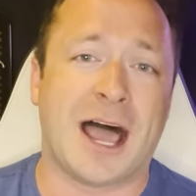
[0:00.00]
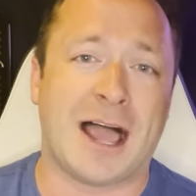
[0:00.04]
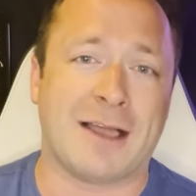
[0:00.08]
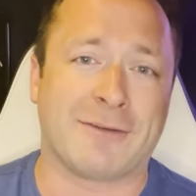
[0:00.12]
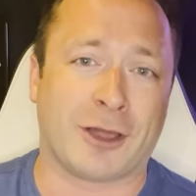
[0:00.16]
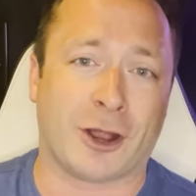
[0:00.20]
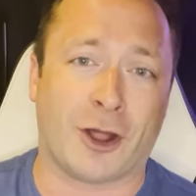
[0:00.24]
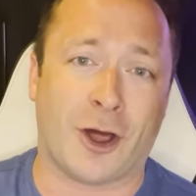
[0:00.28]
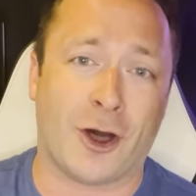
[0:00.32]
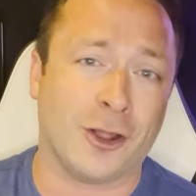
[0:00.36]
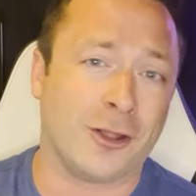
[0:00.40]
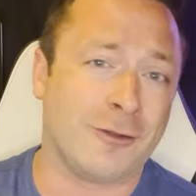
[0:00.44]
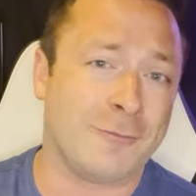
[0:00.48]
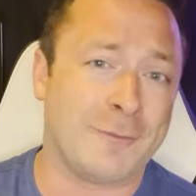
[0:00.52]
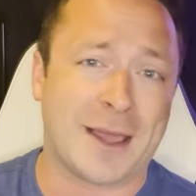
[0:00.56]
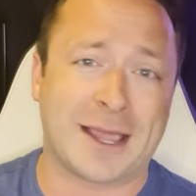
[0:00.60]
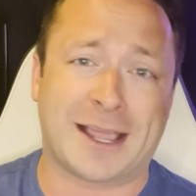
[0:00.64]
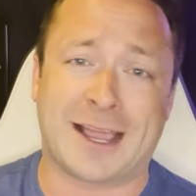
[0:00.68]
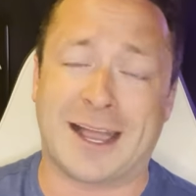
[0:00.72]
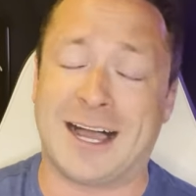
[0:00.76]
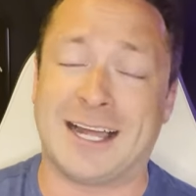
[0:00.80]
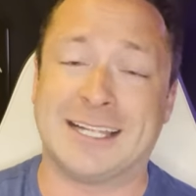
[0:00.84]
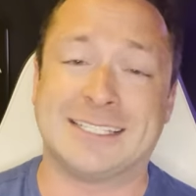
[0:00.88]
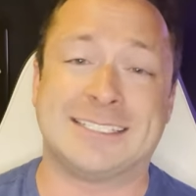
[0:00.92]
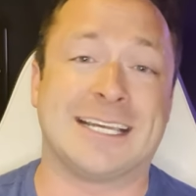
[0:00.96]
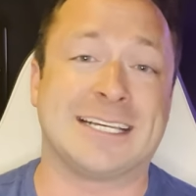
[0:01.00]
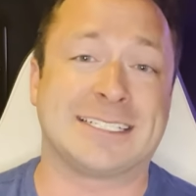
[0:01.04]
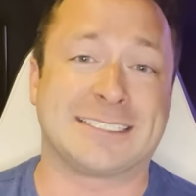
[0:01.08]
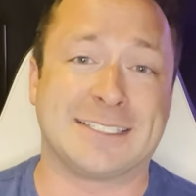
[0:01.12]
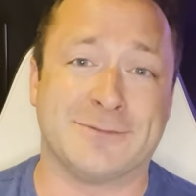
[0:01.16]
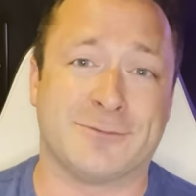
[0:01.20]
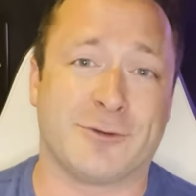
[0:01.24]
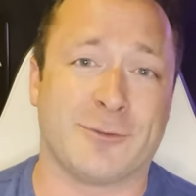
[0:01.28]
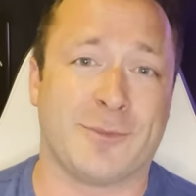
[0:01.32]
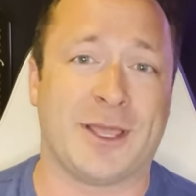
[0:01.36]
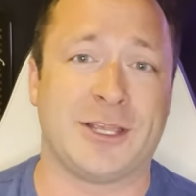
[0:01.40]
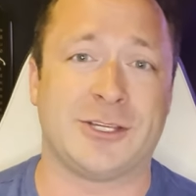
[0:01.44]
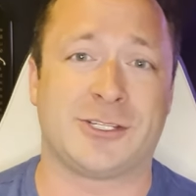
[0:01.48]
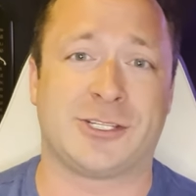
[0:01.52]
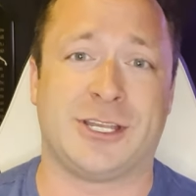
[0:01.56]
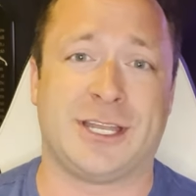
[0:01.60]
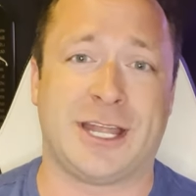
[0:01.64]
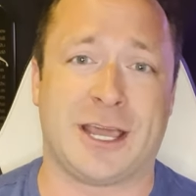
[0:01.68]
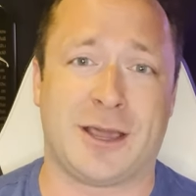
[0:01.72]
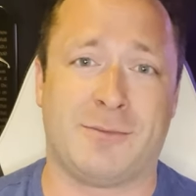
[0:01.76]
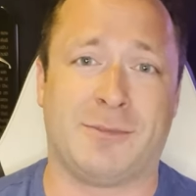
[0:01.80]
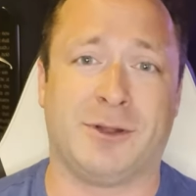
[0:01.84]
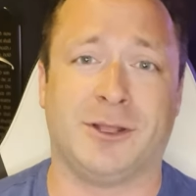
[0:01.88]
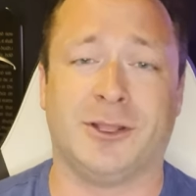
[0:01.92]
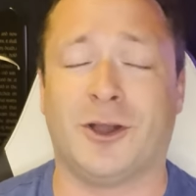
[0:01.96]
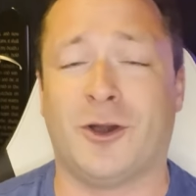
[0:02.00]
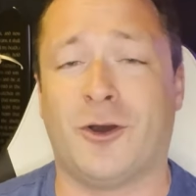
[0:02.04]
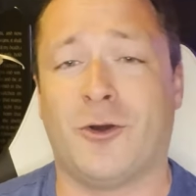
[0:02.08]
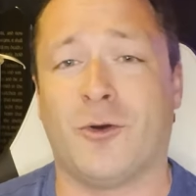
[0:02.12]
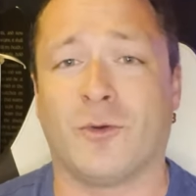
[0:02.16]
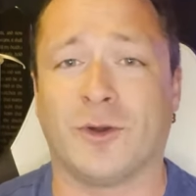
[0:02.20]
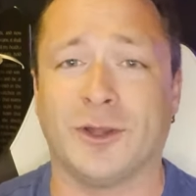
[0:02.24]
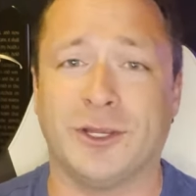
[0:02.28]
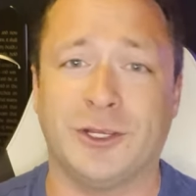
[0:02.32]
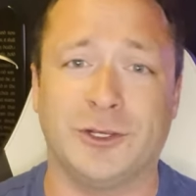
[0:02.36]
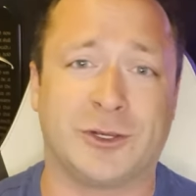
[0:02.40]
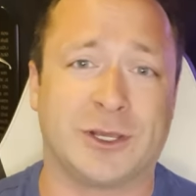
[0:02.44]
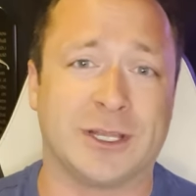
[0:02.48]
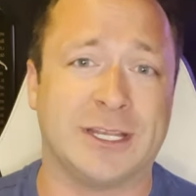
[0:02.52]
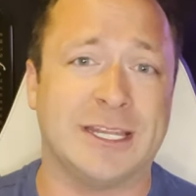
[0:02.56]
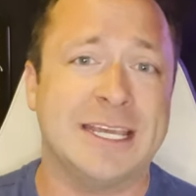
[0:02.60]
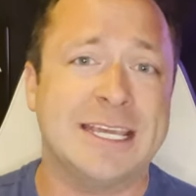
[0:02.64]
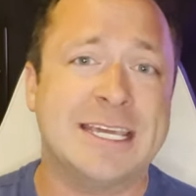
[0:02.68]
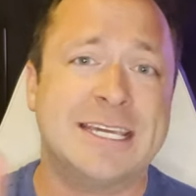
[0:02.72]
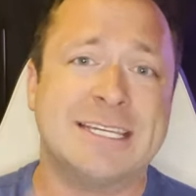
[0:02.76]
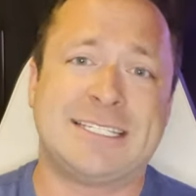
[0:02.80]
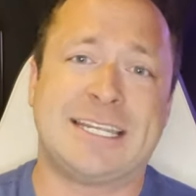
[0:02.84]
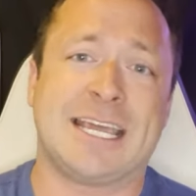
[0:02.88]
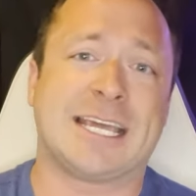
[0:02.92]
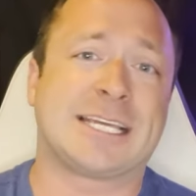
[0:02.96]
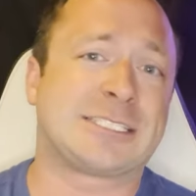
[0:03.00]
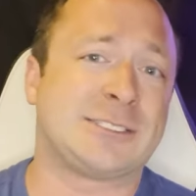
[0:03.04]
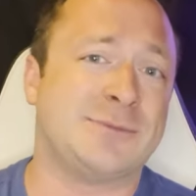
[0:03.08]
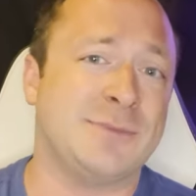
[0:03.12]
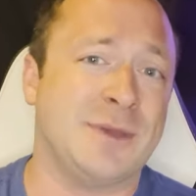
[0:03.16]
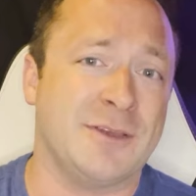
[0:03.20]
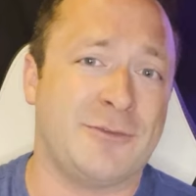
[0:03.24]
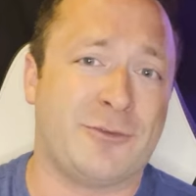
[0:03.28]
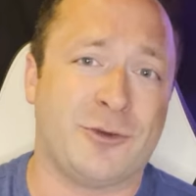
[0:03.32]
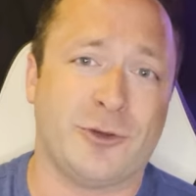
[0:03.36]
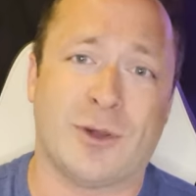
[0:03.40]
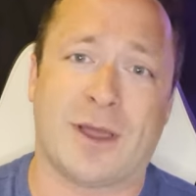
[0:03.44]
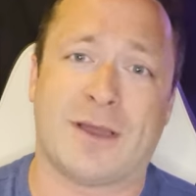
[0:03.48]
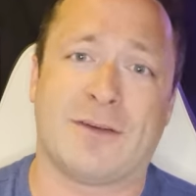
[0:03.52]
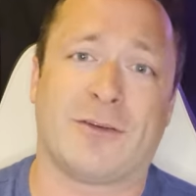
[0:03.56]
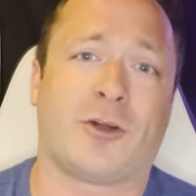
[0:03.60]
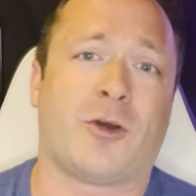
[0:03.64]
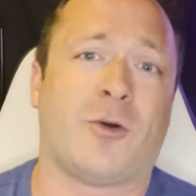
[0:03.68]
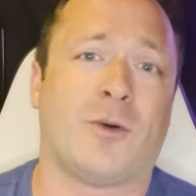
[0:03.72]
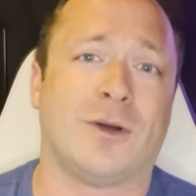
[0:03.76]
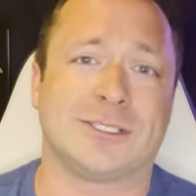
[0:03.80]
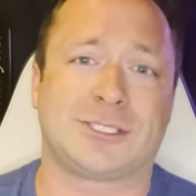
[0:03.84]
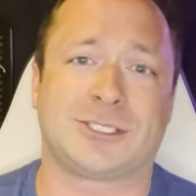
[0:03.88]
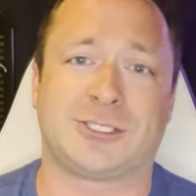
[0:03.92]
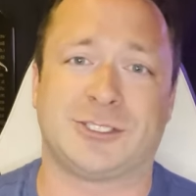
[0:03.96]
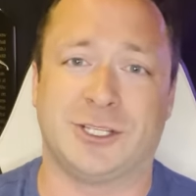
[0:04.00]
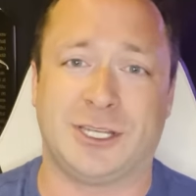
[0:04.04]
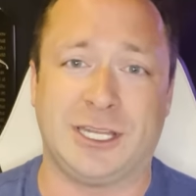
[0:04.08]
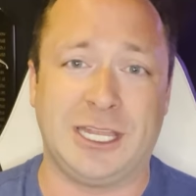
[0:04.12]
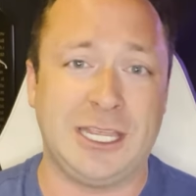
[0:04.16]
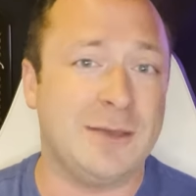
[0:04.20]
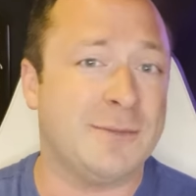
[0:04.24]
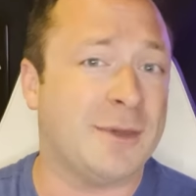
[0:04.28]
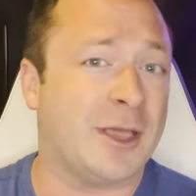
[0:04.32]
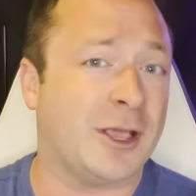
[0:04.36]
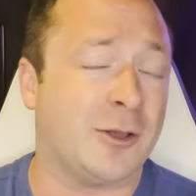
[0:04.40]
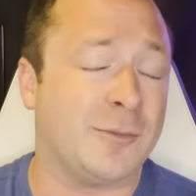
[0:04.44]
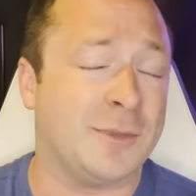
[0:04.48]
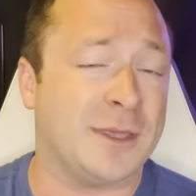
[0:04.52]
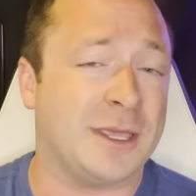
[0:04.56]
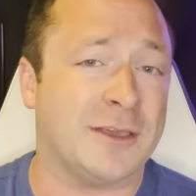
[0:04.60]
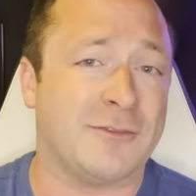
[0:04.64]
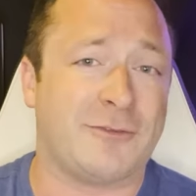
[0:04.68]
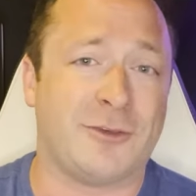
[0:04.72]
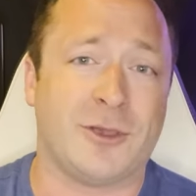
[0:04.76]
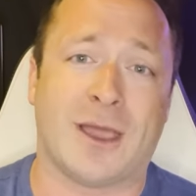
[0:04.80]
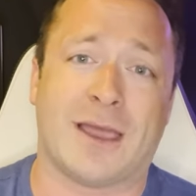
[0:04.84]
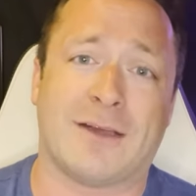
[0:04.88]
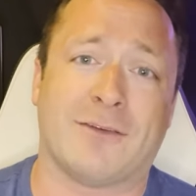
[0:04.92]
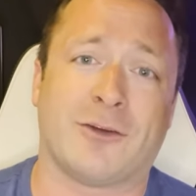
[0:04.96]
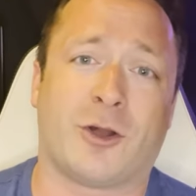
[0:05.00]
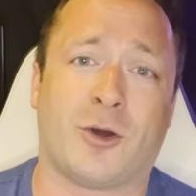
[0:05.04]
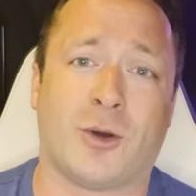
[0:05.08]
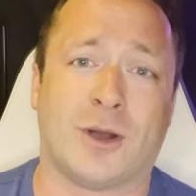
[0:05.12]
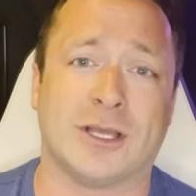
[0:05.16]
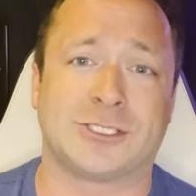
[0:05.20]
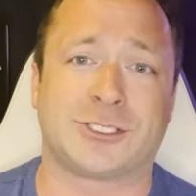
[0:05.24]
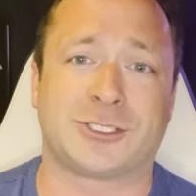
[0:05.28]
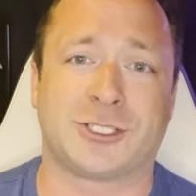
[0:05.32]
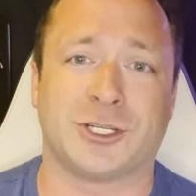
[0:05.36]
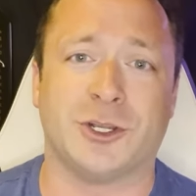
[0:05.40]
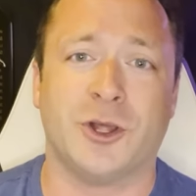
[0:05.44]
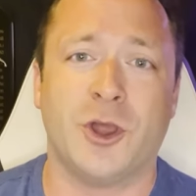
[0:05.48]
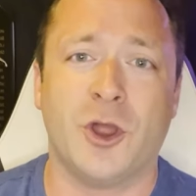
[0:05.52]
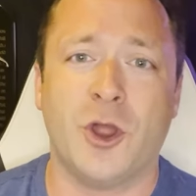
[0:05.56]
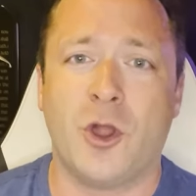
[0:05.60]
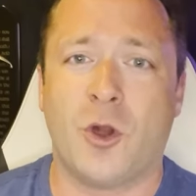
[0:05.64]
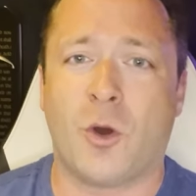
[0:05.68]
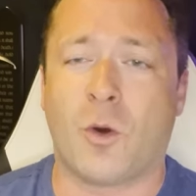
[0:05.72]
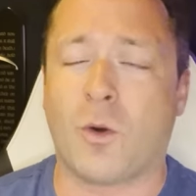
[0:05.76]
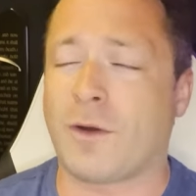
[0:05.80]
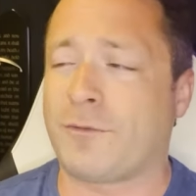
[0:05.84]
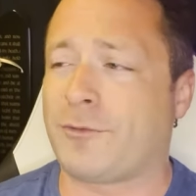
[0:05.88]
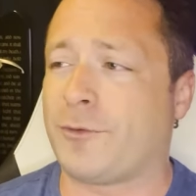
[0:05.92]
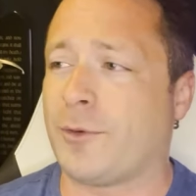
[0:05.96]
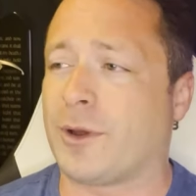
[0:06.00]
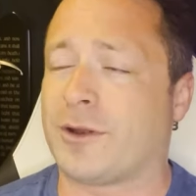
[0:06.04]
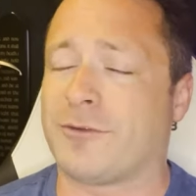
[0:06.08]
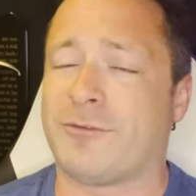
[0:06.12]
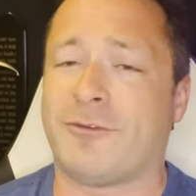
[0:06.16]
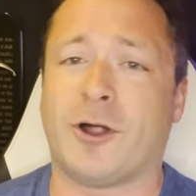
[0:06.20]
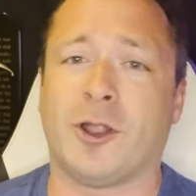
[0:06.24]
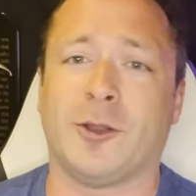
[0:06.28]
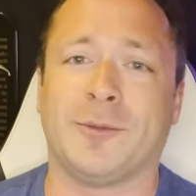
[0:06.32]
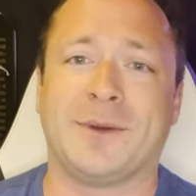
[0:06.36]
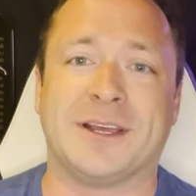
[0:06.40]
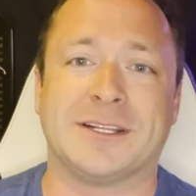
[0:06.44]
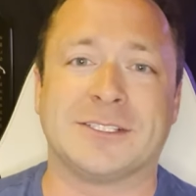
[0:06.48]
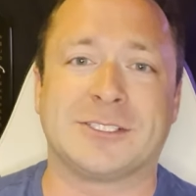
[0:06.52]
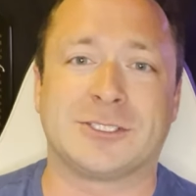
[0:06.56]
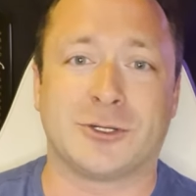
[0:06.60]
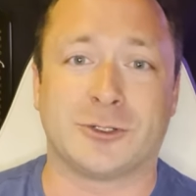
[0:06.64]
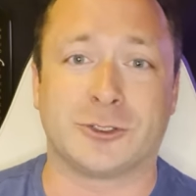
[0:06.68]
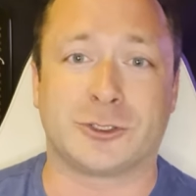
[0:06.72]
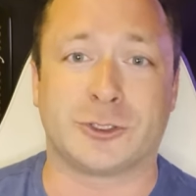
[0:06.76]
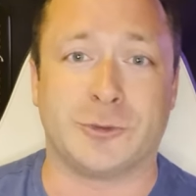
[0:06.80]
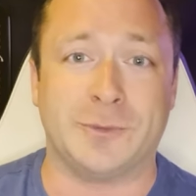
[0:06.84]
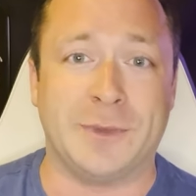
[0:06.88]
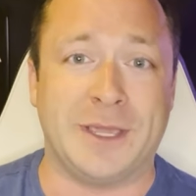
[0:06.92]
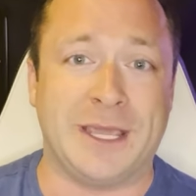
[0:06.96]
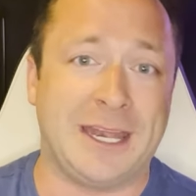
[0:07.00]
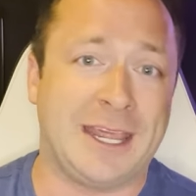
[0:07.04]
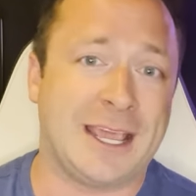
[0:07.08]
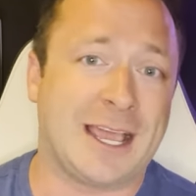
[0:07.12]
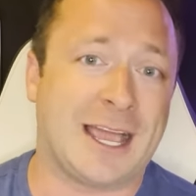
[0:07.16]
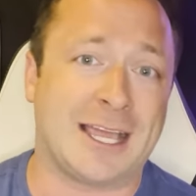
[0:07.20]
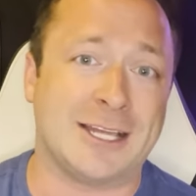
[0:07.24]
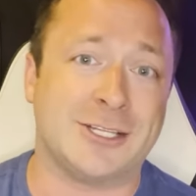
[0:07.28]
I've got all of my contact information down below where you can text me if you have a question, email me if you have a question, or if you want to follow me on social media.